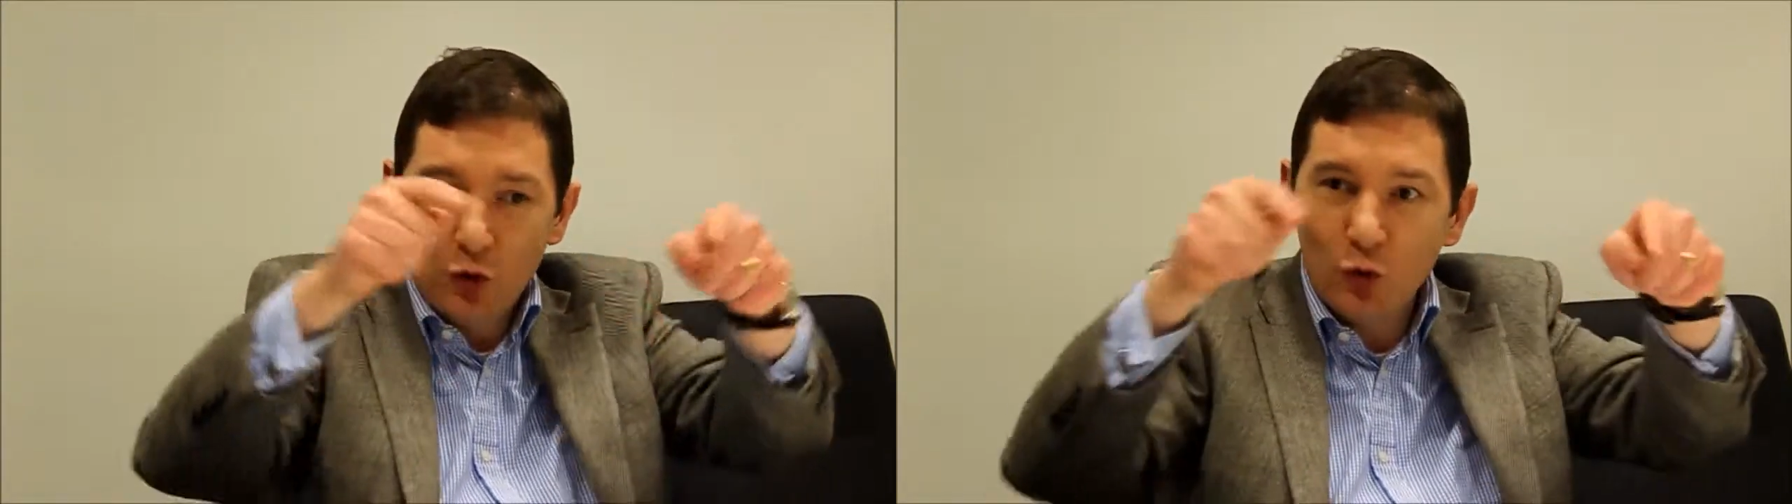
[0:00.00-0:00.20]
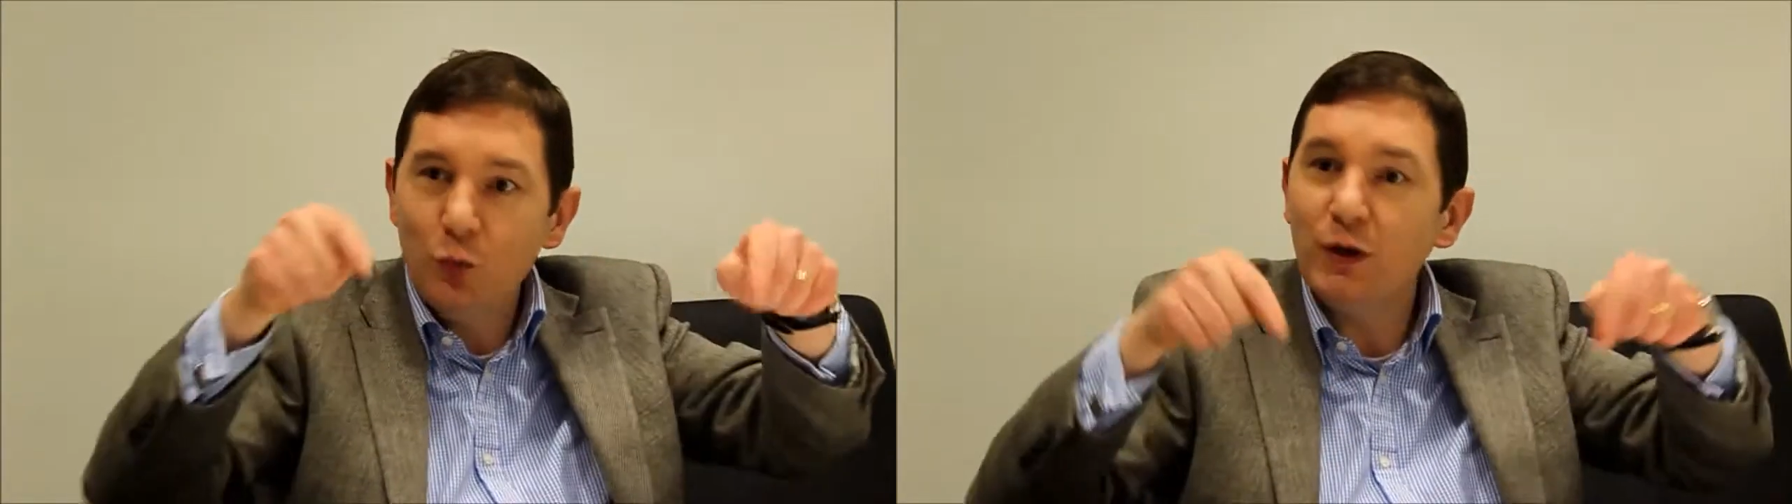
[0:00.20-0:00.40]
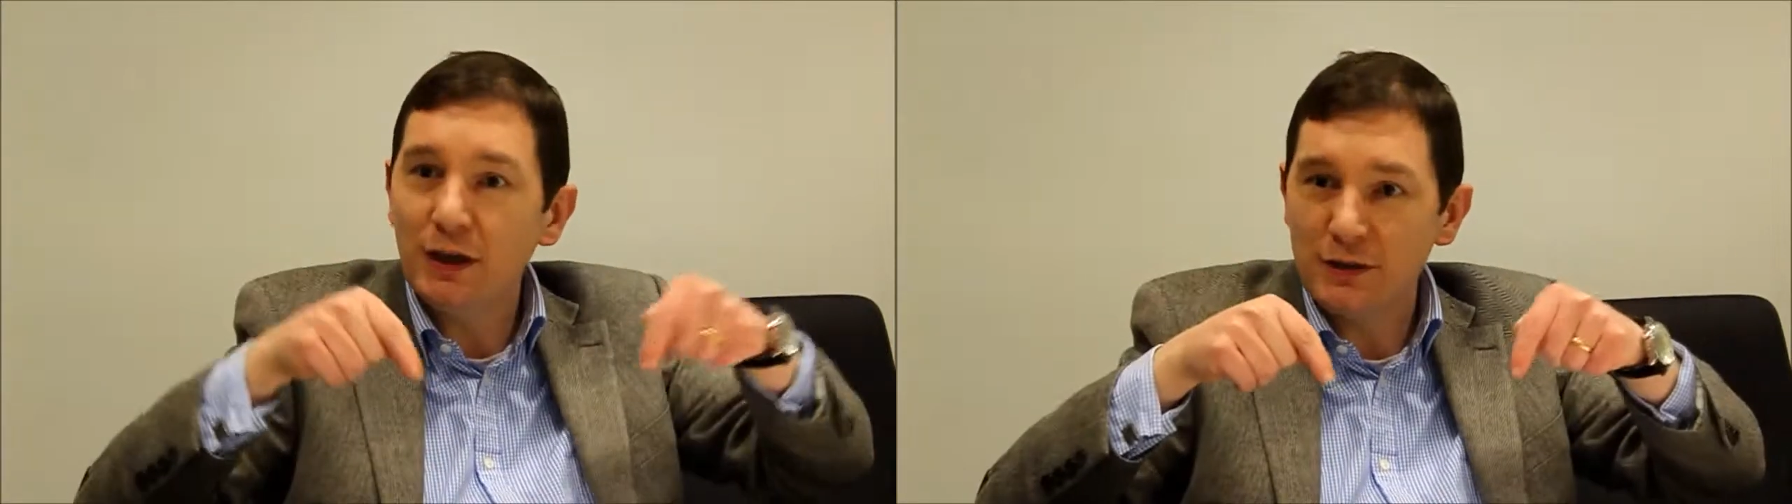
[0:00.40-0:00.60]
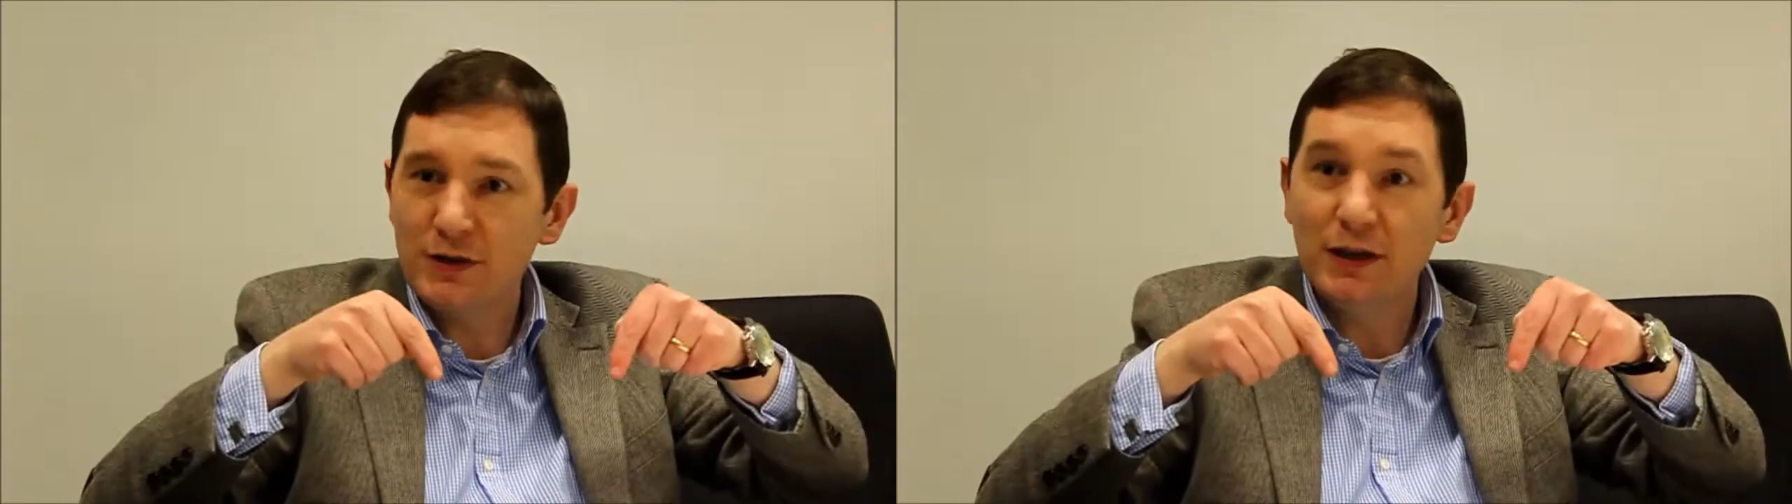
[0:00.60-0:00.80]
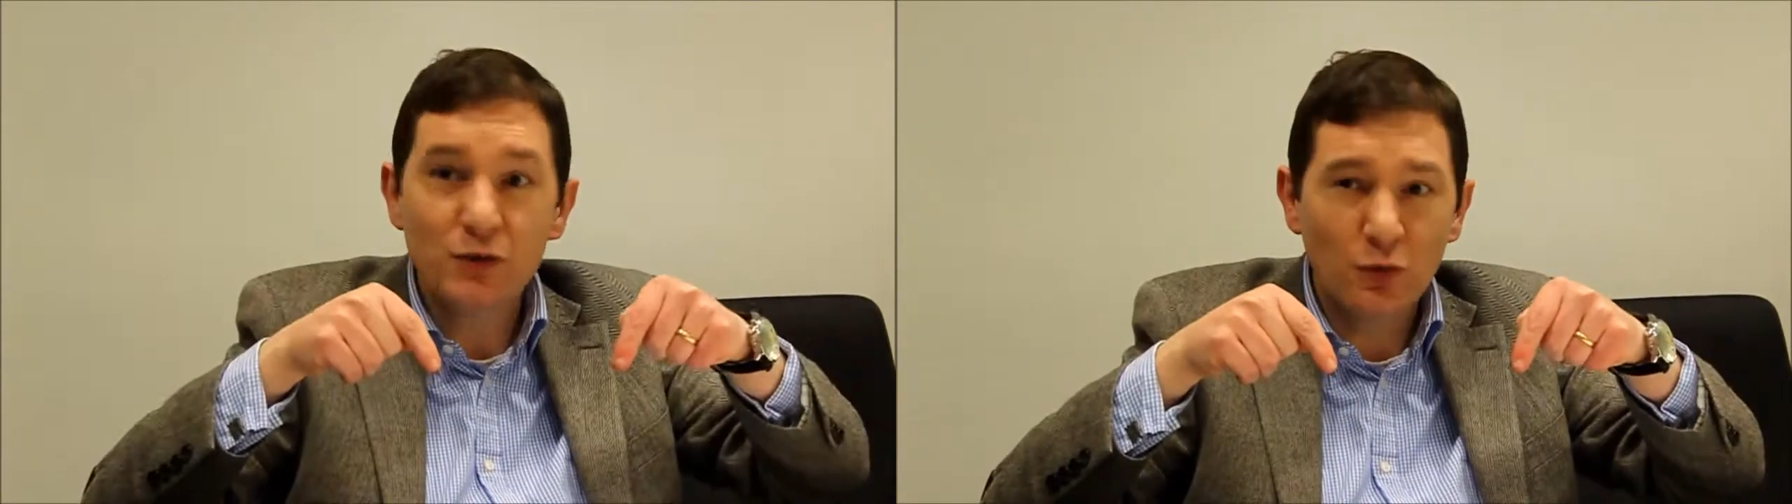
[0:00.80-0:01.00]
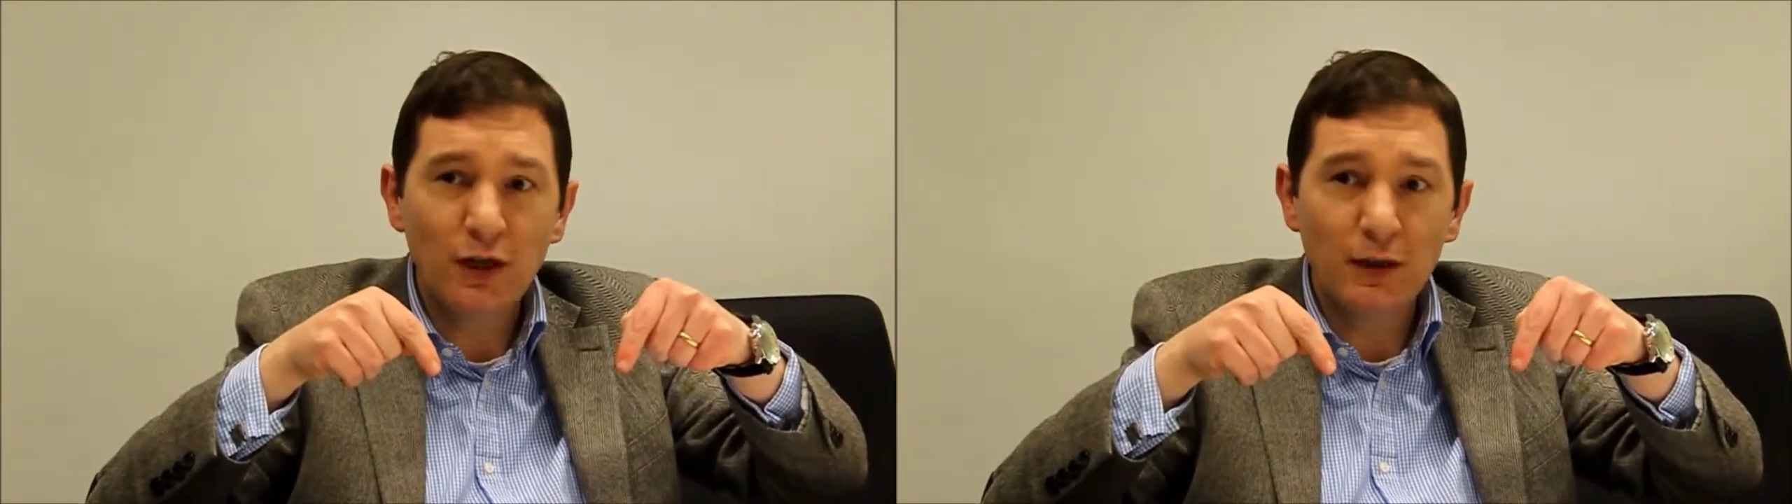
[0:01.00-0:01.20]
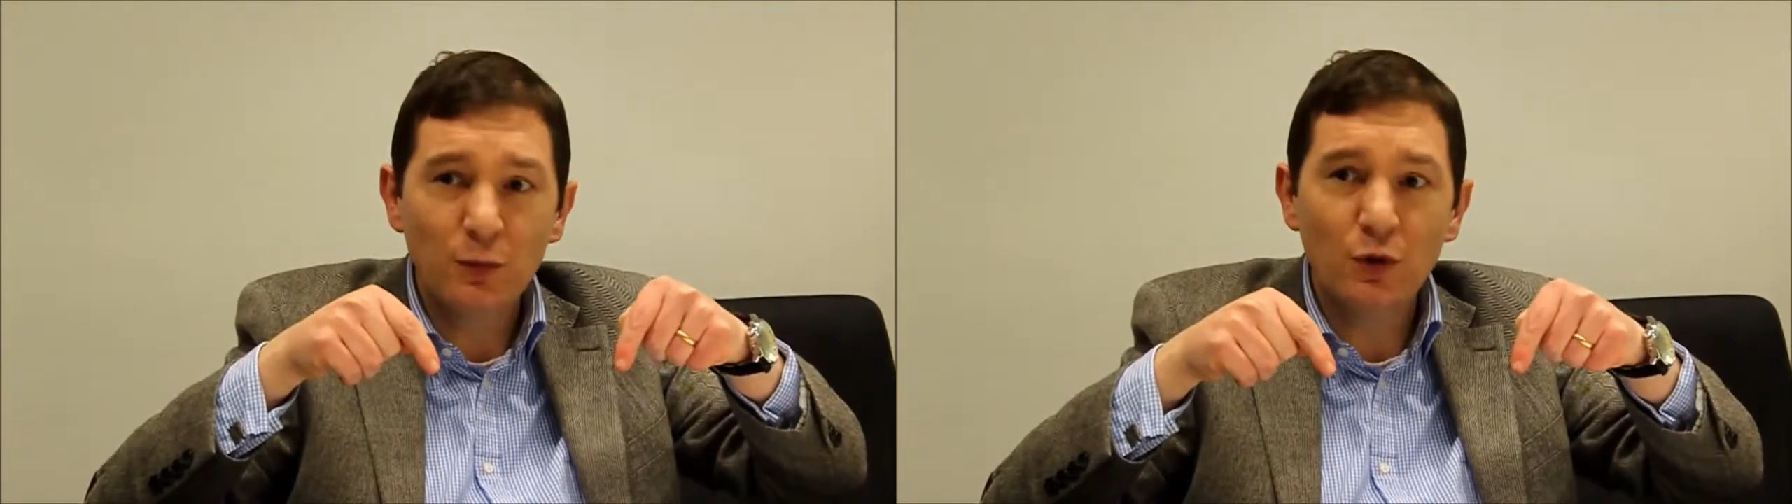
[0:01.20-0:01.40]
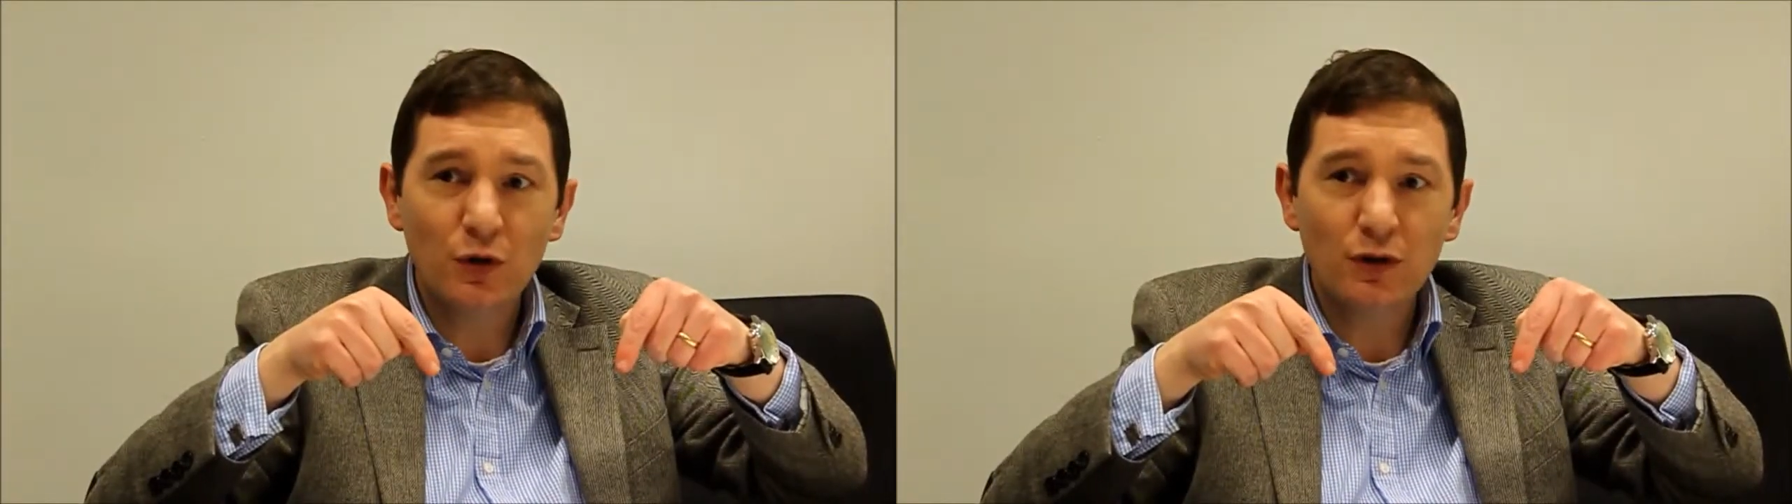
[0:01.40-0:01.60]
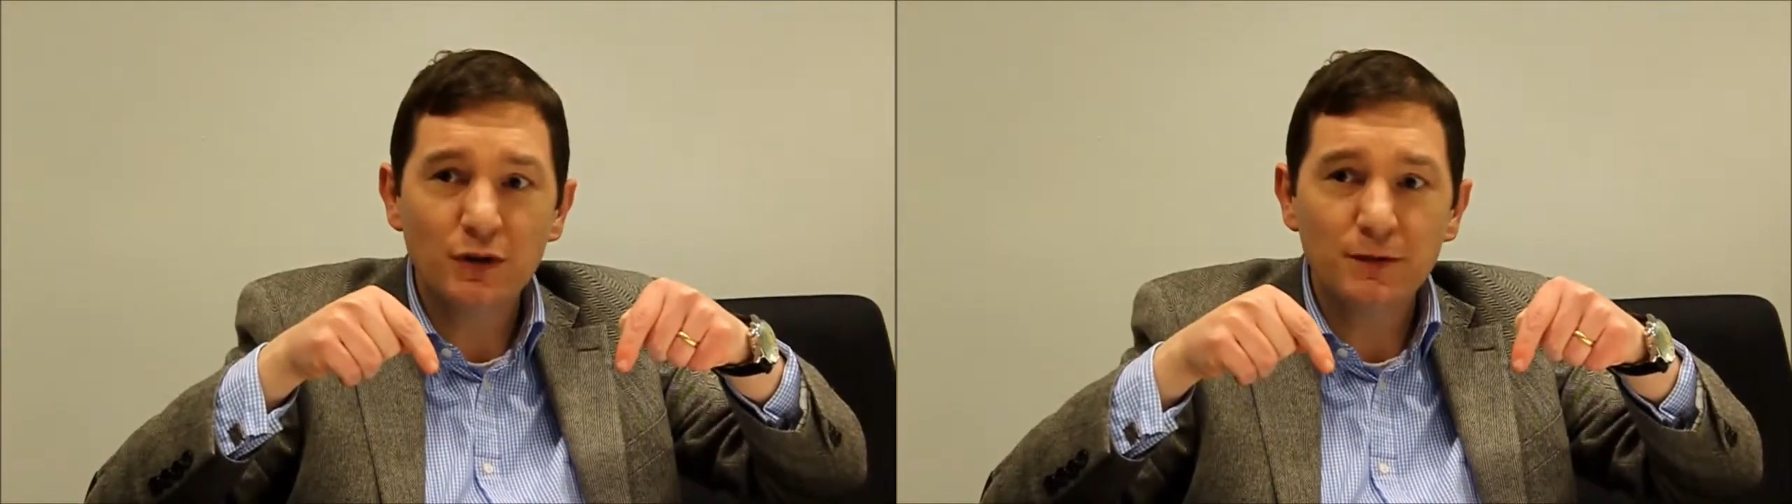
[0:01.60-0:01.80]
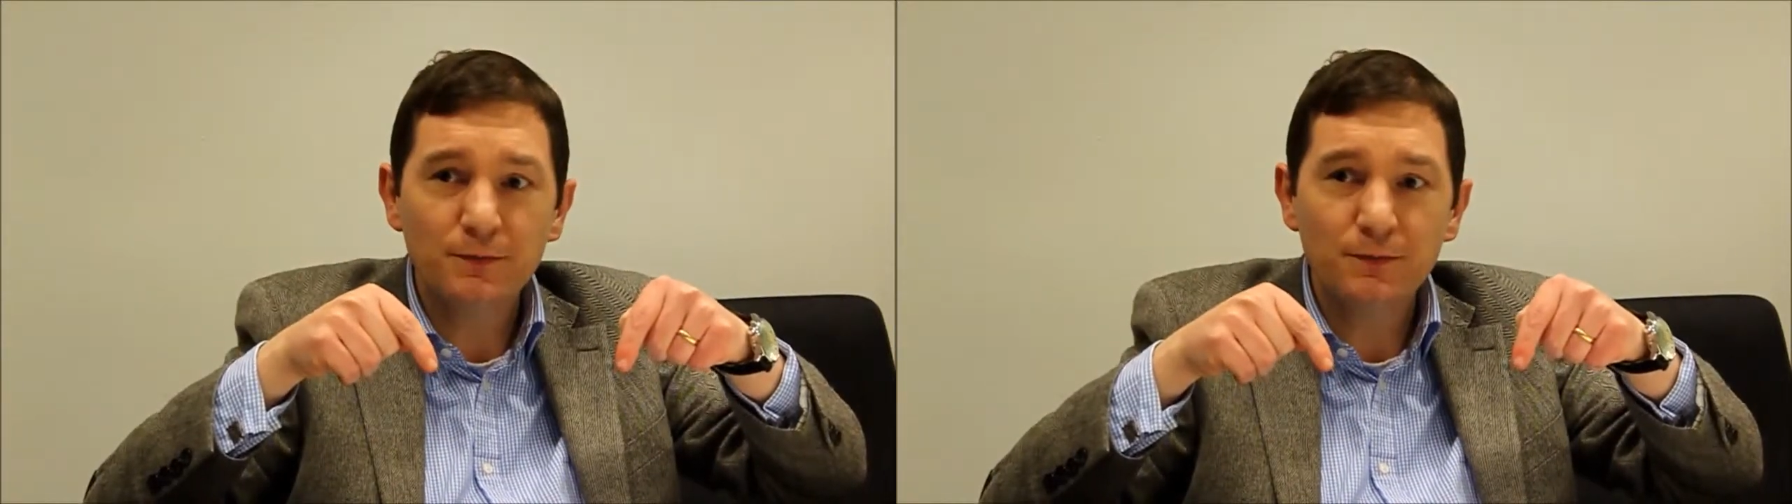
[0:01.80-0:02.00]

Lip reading: groupings is really important.